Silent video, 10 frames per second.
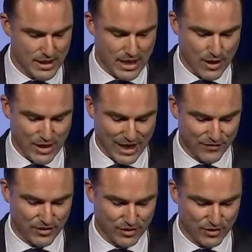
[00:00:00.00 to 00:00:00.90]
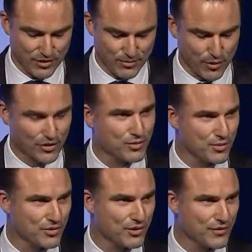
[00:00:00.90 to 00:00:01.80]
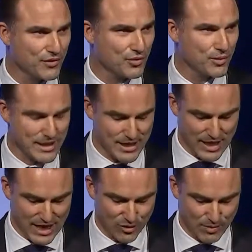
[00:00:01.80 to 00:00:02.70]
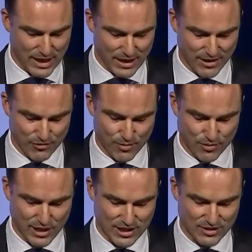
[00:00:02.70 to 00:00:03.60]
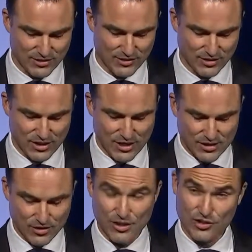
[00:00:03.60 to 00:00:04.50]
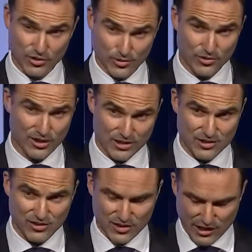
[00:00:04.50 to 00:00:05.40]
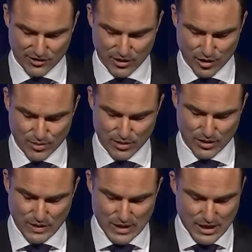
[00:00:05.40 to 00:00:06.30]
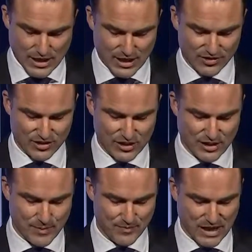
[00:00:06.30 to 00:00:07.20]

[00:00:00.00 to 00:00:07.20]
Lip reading: would have to use compostable serviceware as part of their operations. So these stores actually start to open next year.